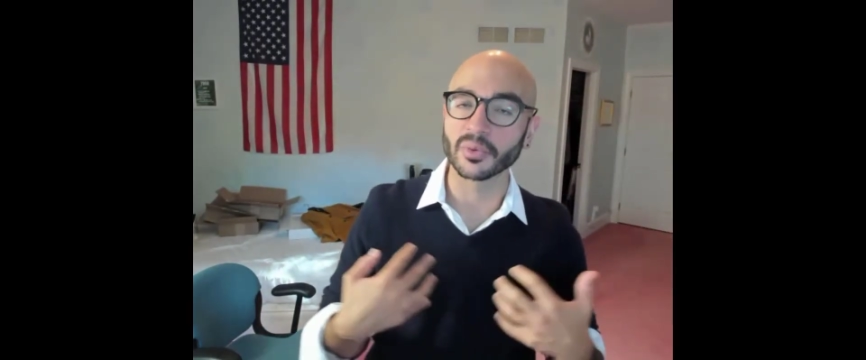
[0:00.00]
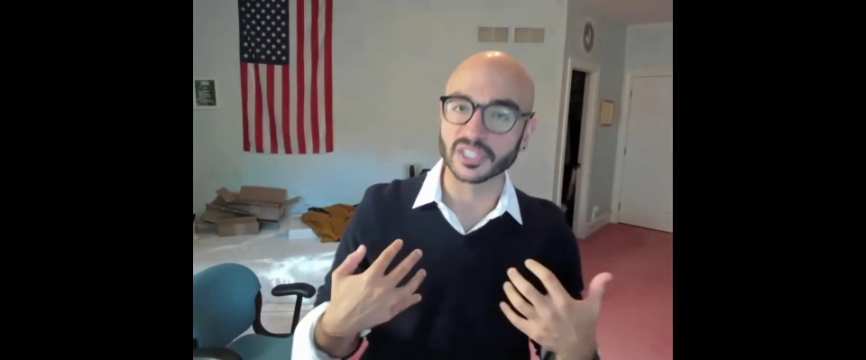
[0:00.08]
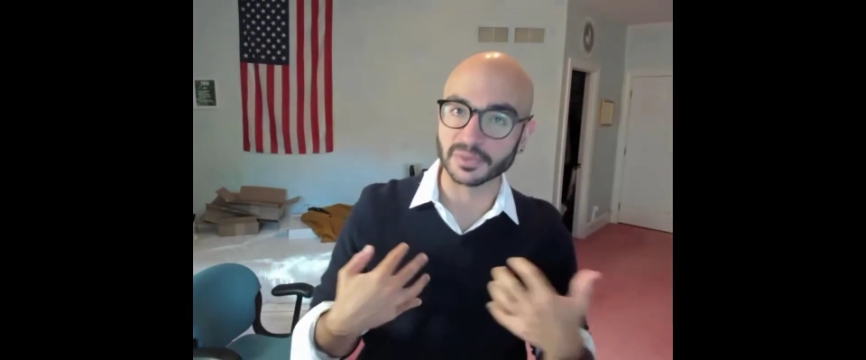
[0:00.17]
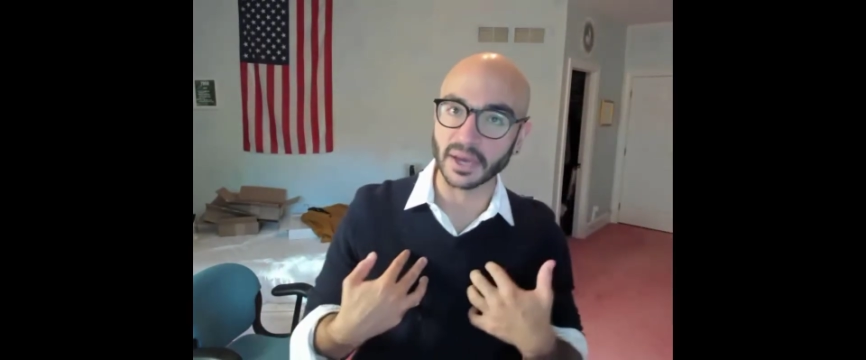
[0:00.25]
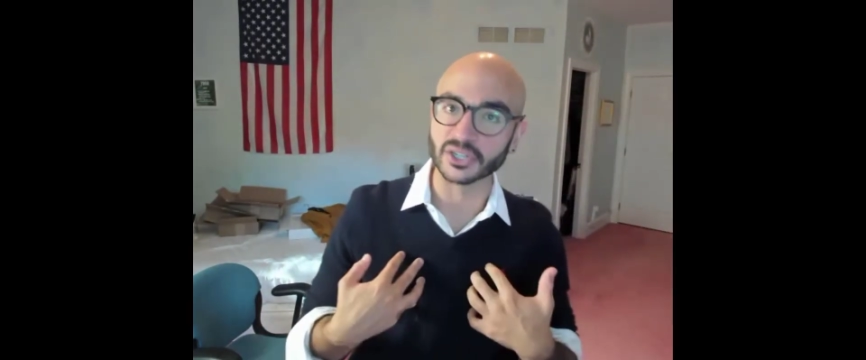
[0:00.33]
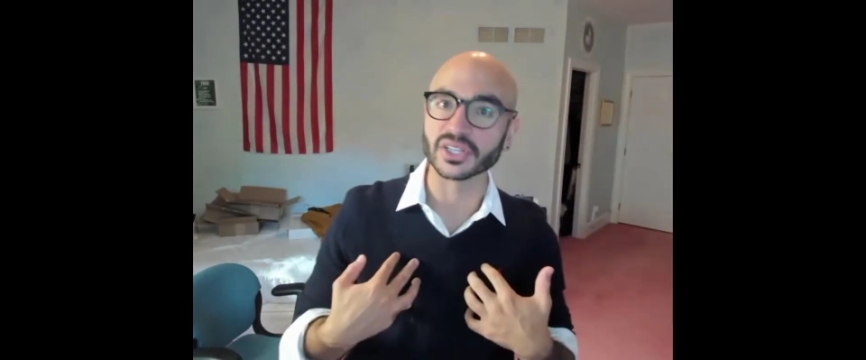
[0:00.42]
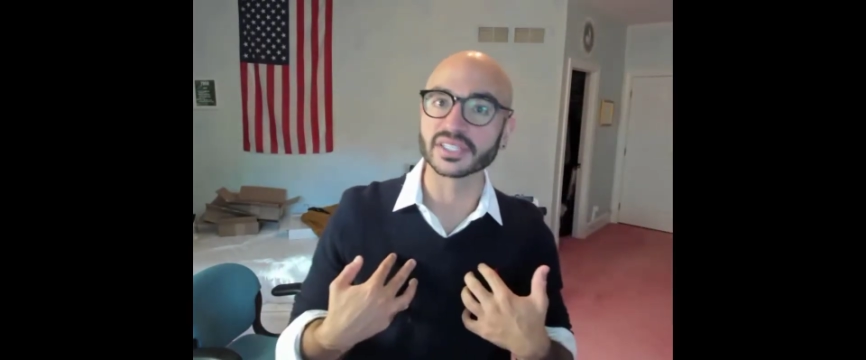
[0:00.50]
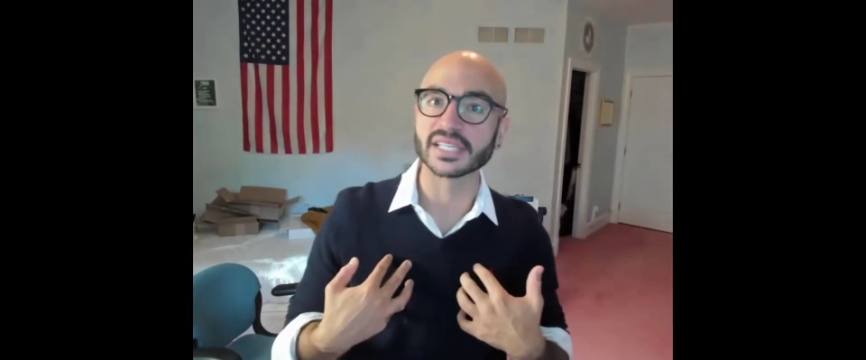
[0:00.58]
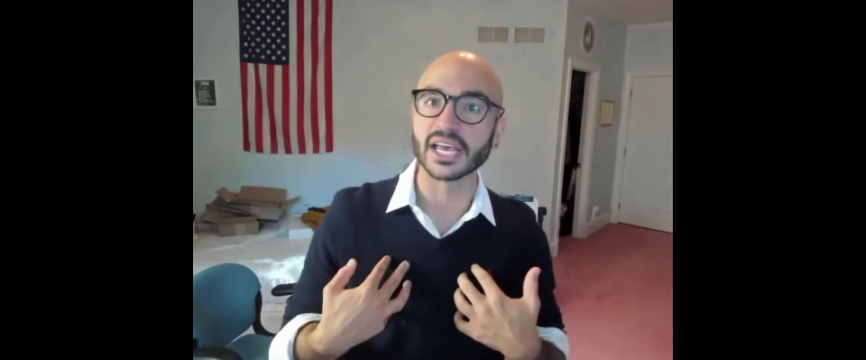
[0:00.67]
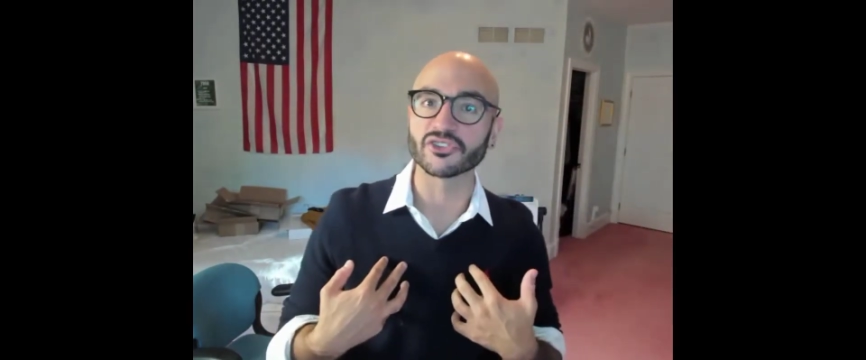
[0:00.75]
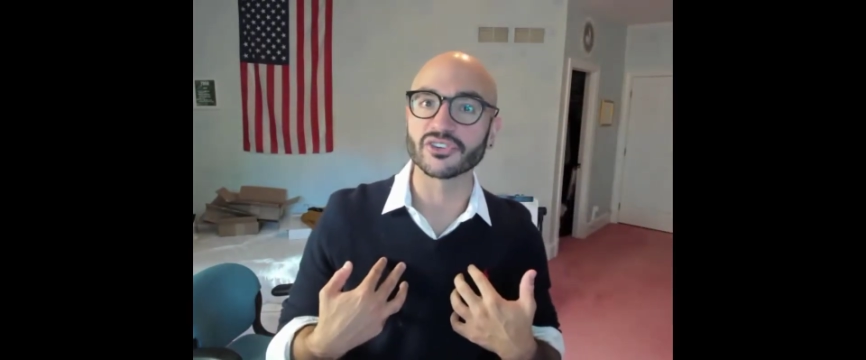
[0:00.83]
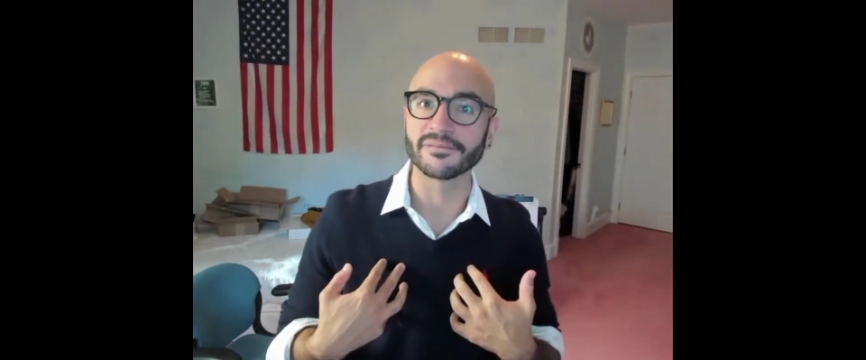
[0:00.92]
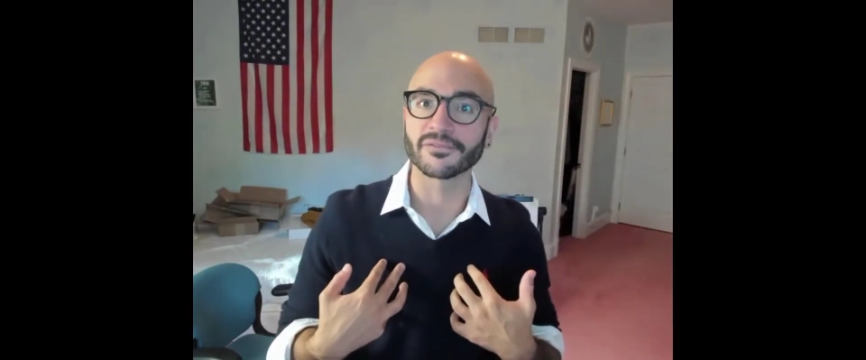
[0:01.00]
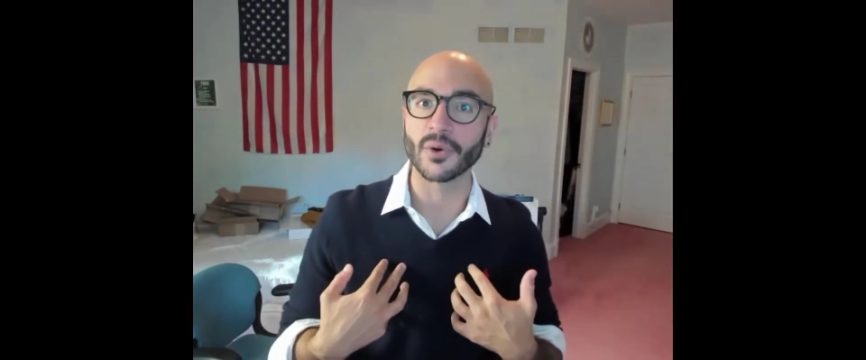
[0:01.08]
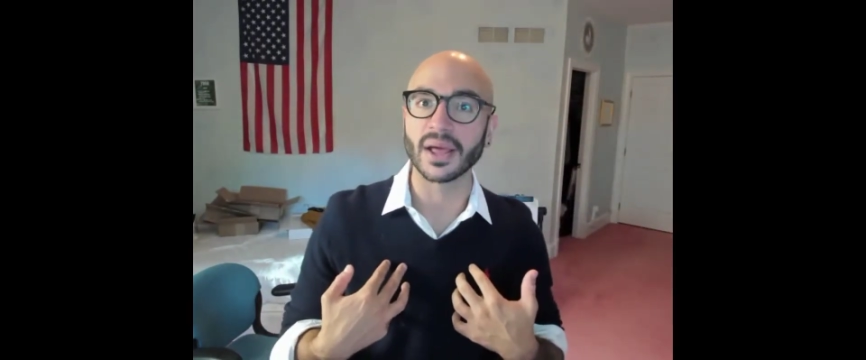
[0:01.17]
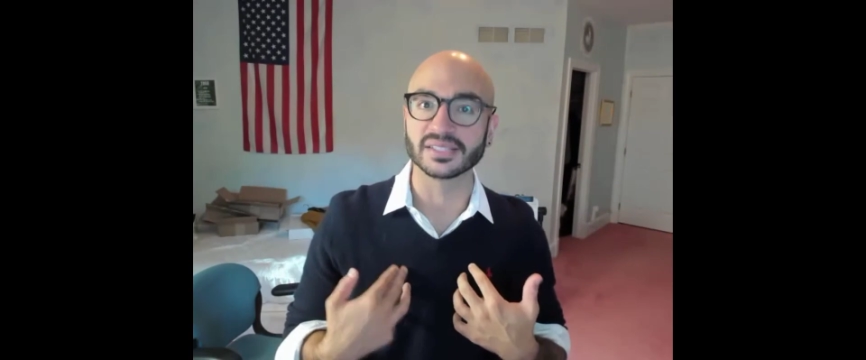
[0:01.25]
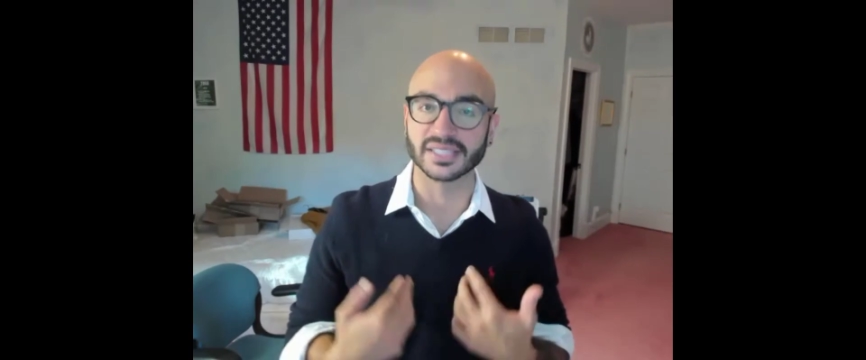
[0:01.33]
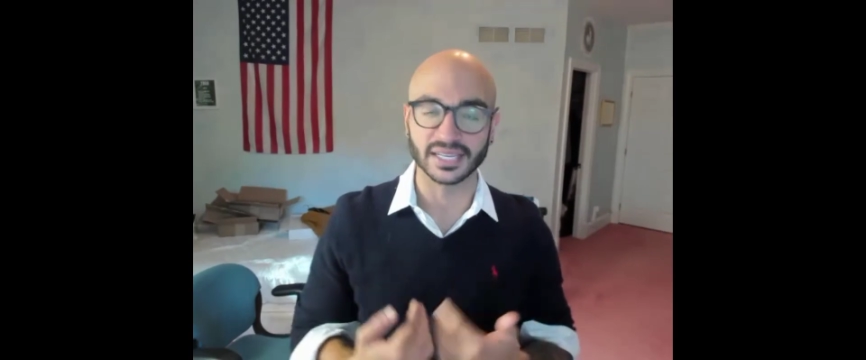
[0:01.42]
with specialization in
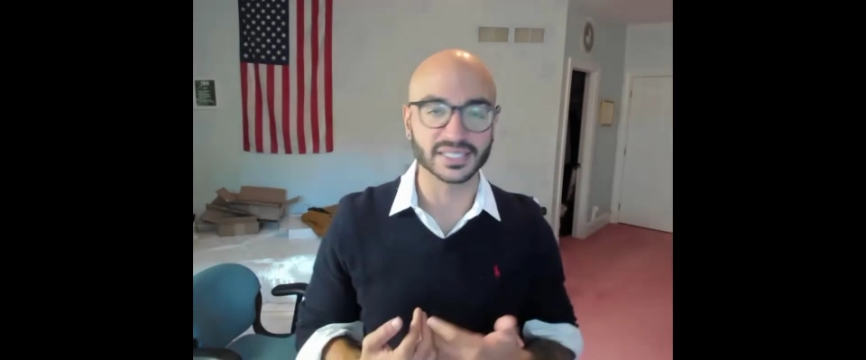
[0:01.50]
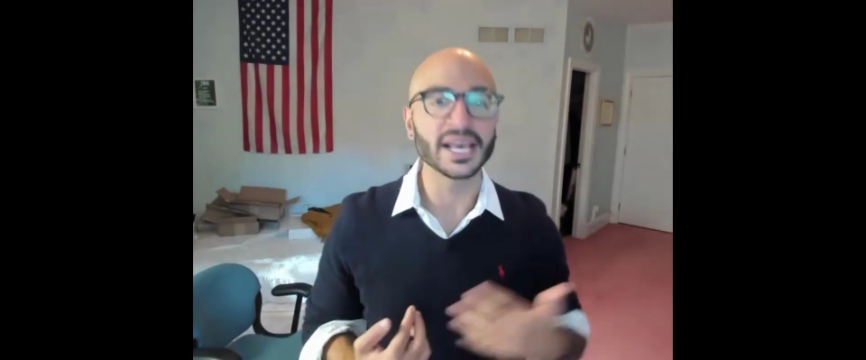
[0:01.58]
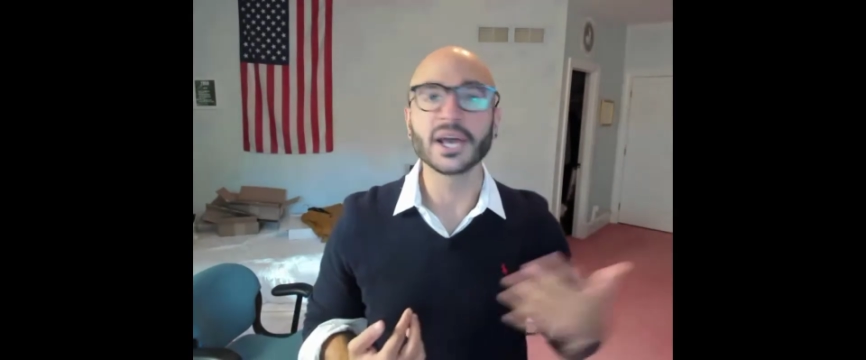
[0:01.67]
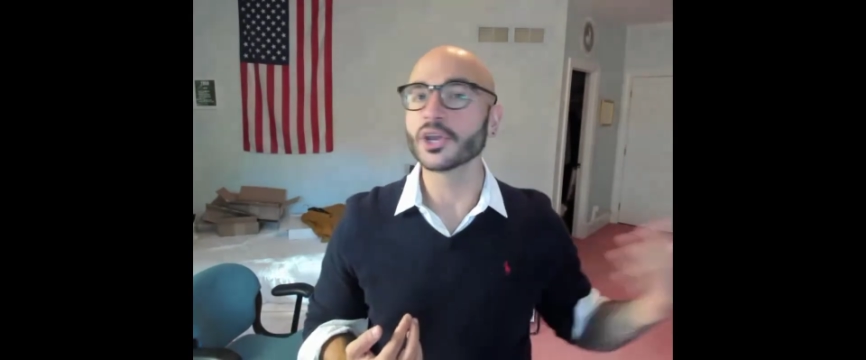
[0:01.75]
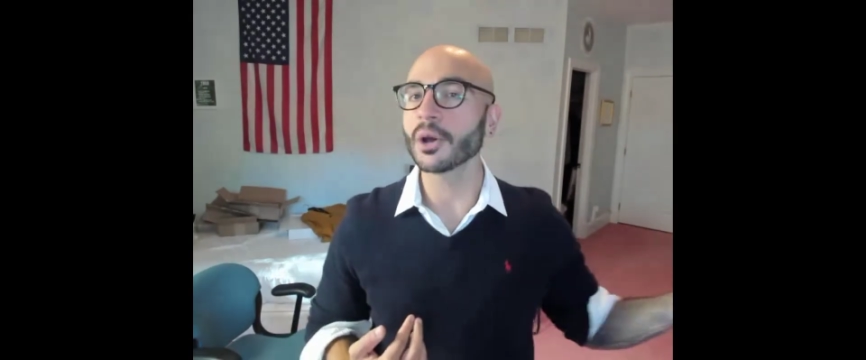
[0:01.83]
forensics.